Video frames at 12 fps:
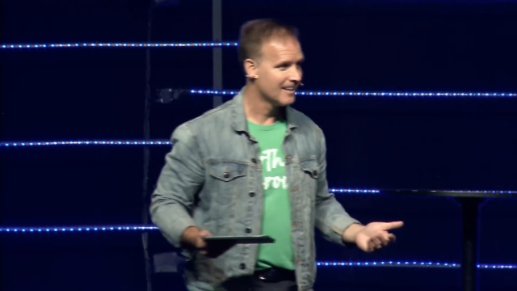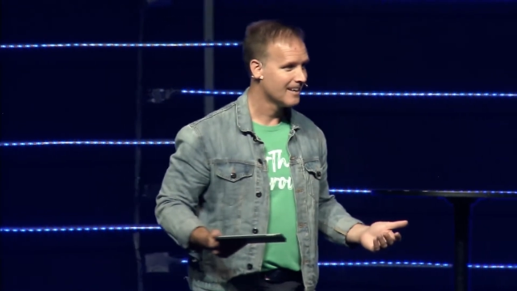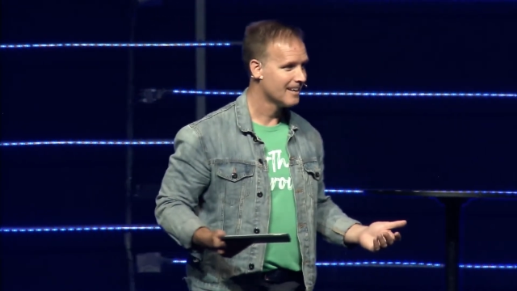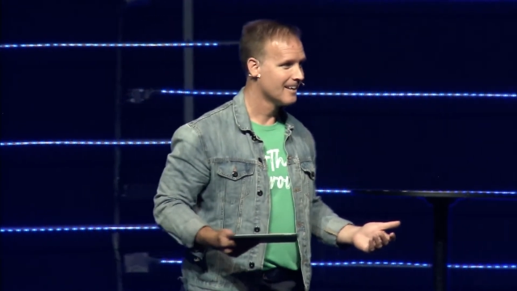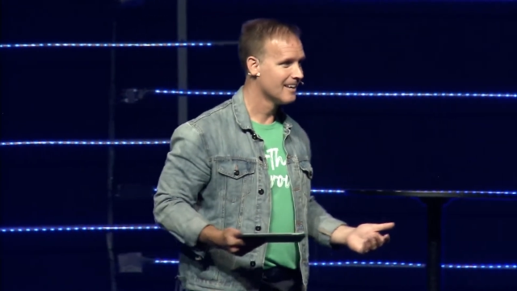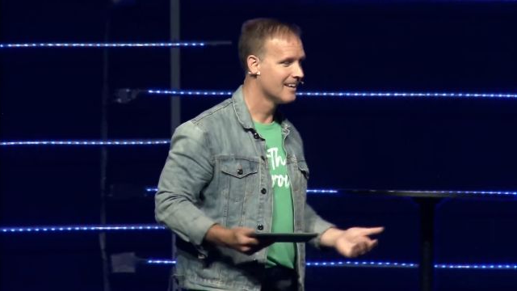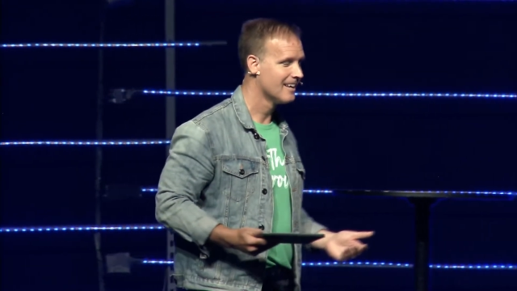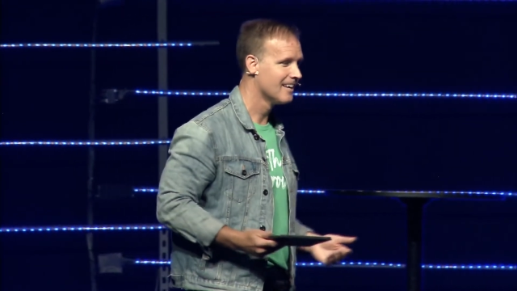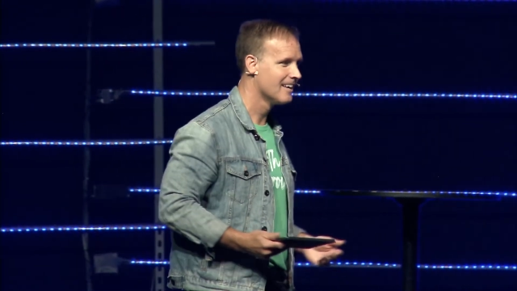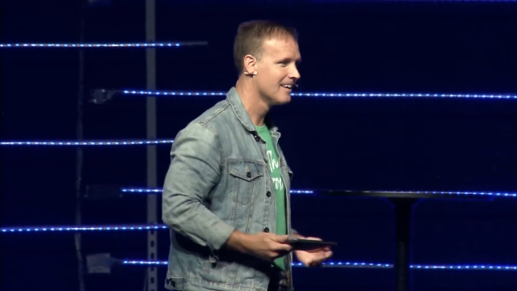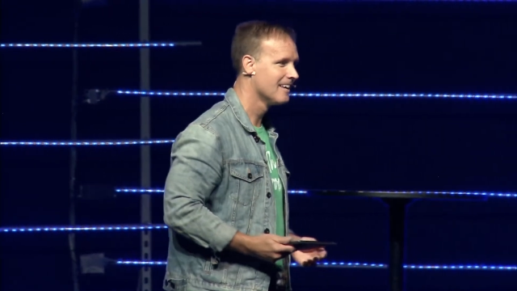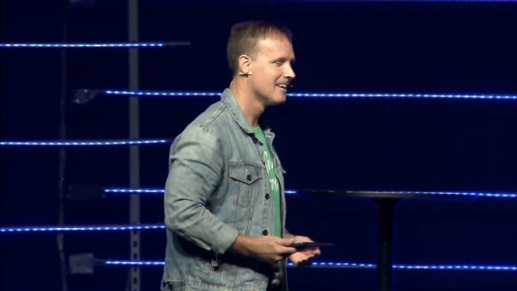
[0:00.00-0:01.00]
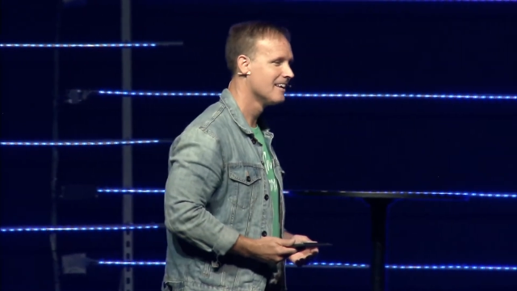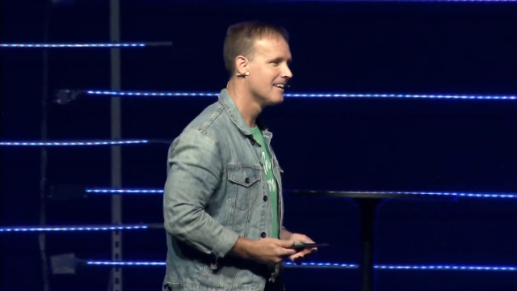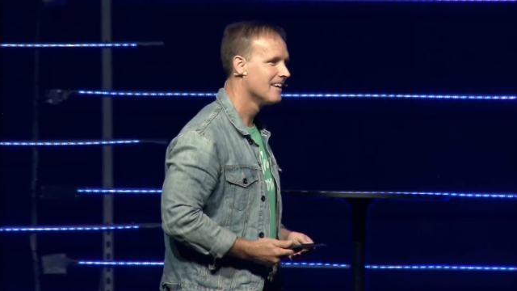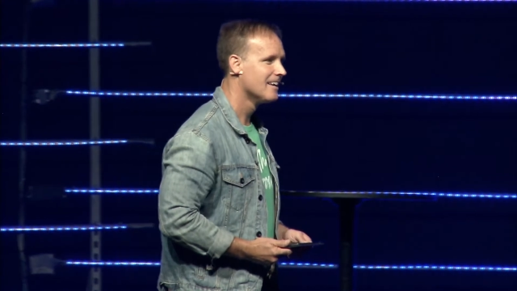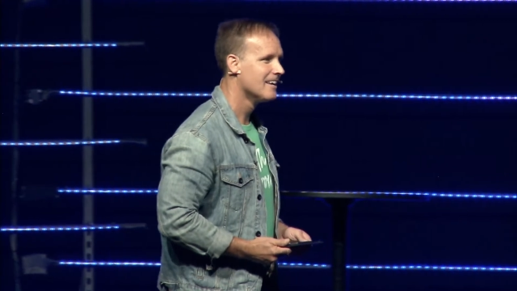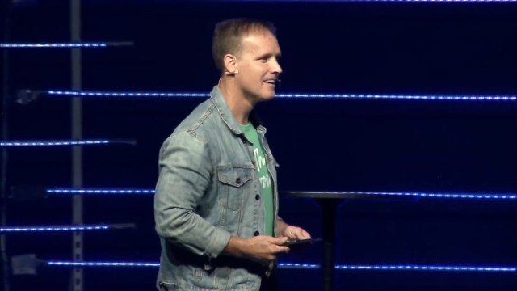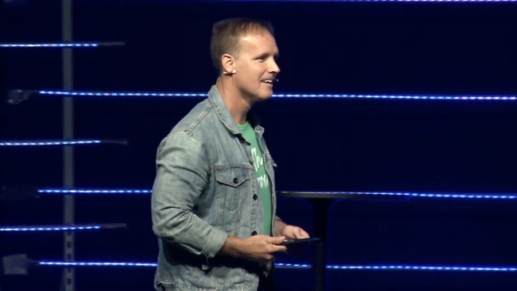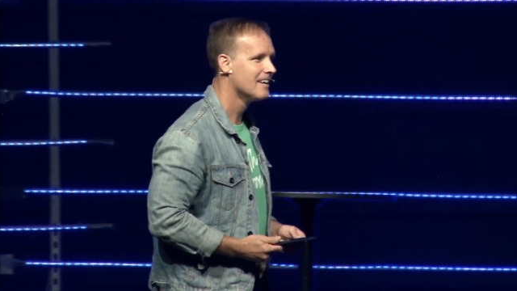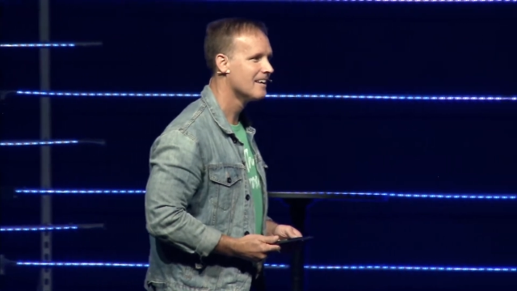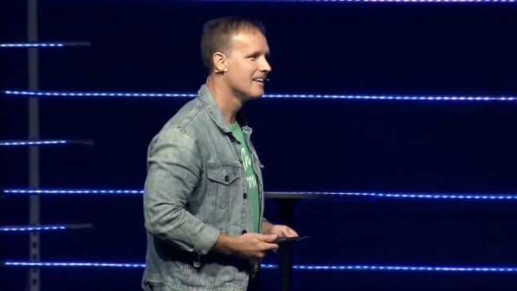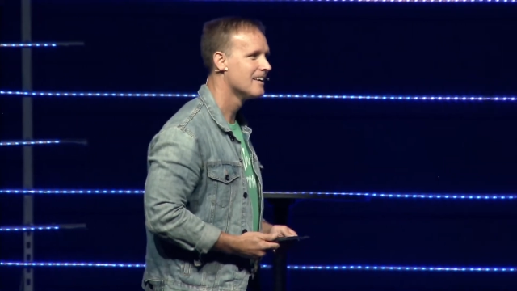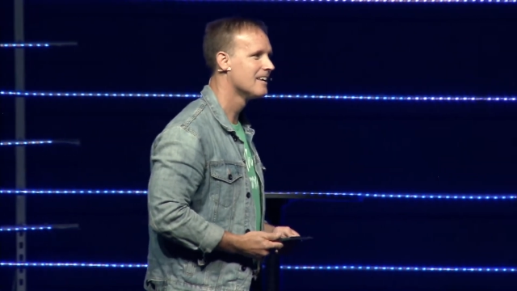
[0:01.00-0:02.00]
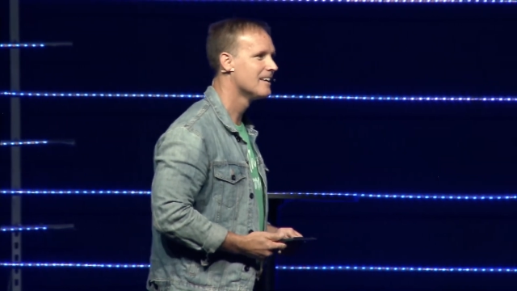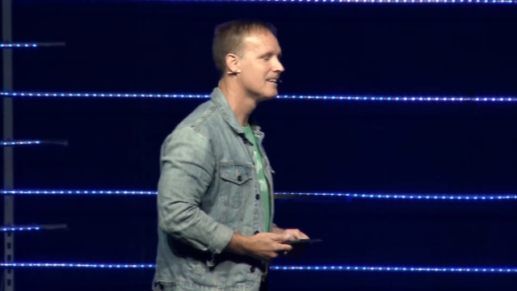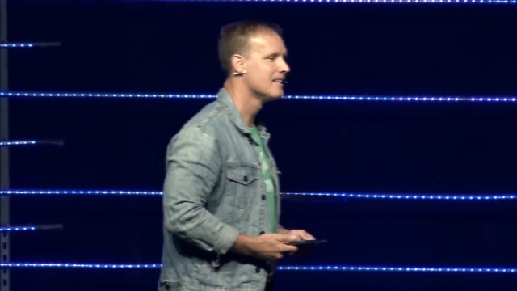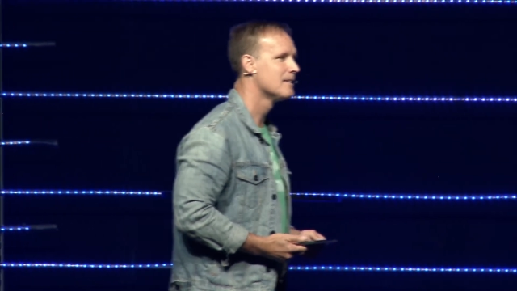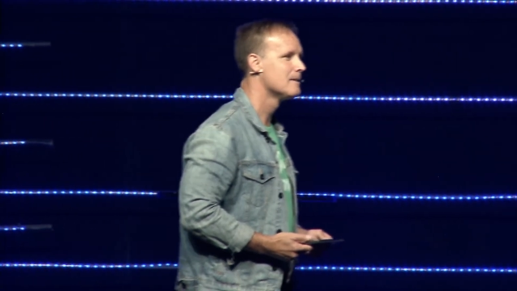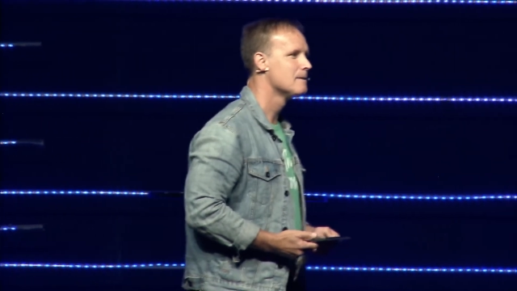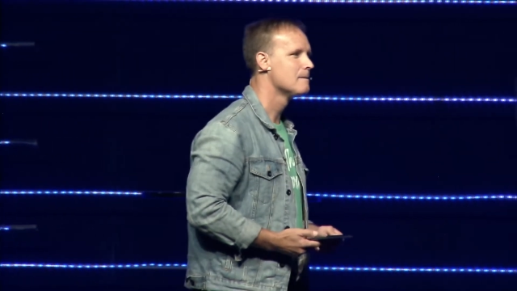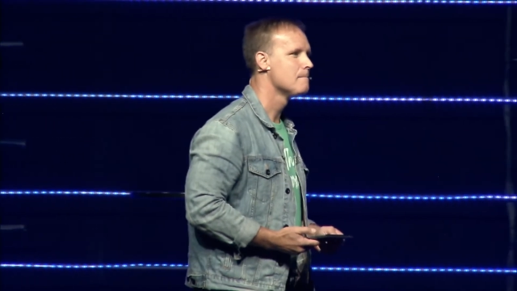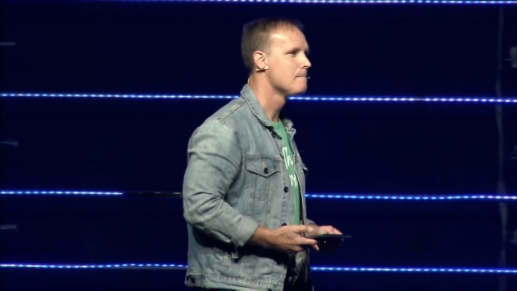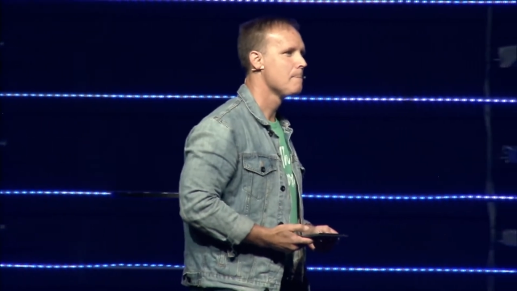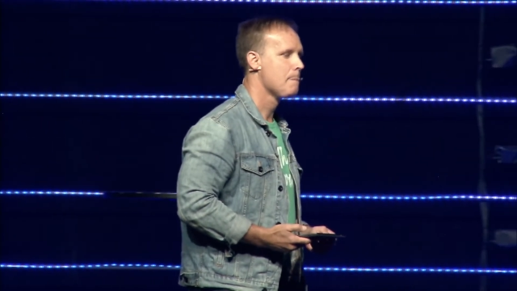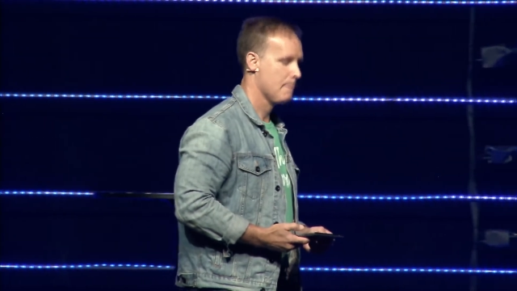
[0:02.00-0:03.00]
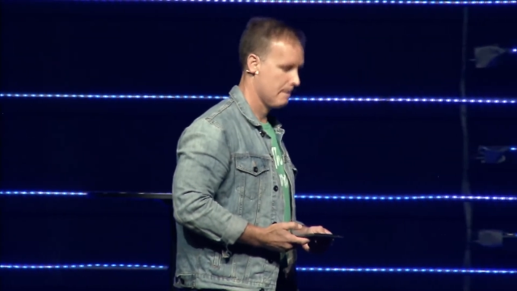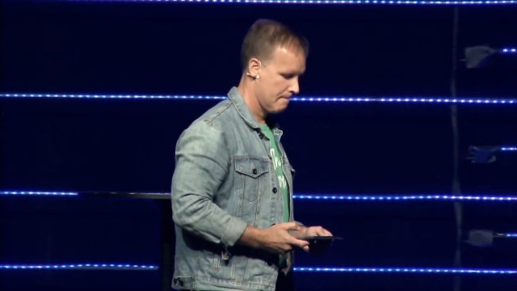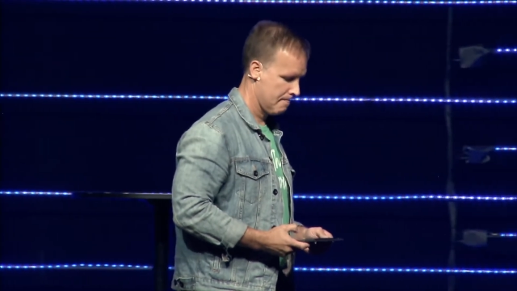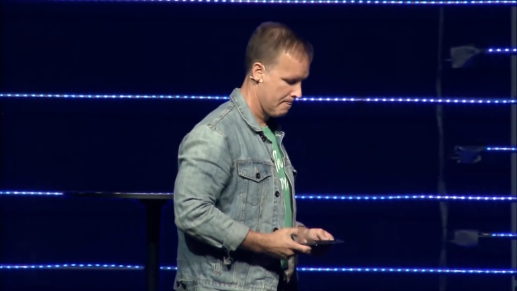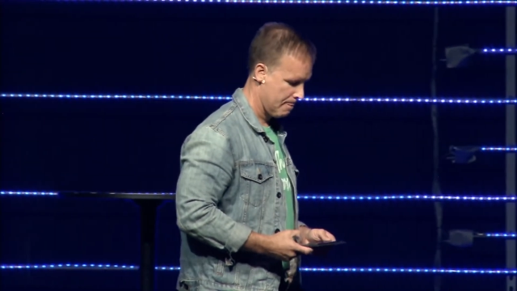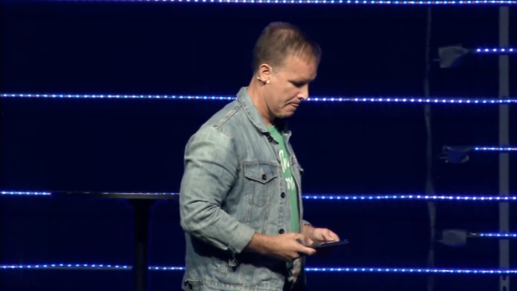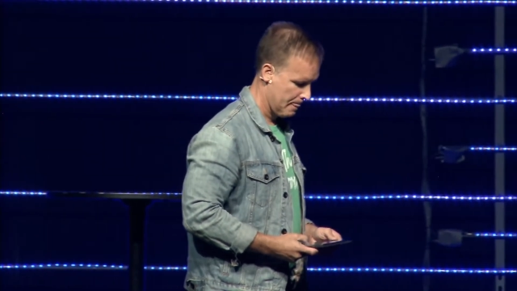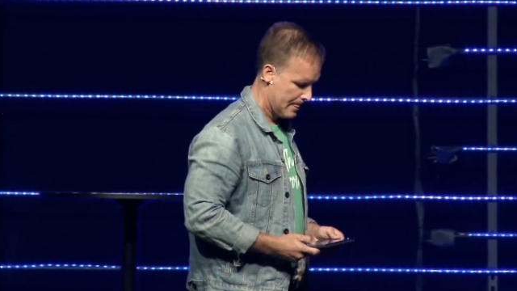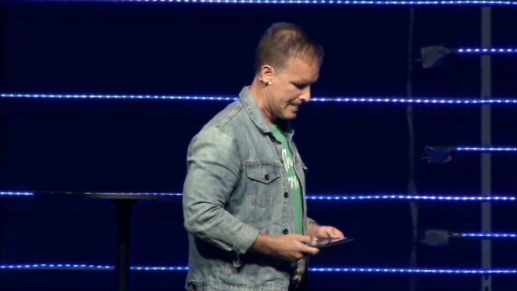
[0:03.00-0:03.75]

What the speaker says: (silence)